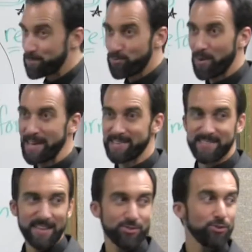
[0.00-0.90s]

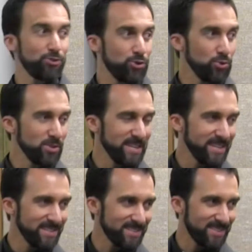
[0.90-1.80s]
predecessor,
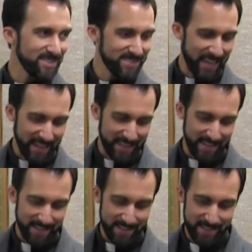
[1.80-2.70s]
Julius
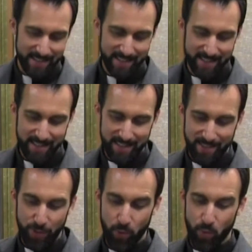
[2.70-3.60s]
II,
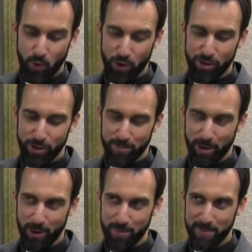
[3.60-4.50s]
the warrior
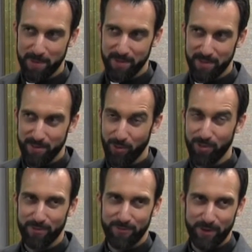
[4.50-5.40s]
pope, or
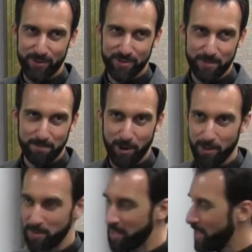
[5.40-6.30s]
the fearsome pope,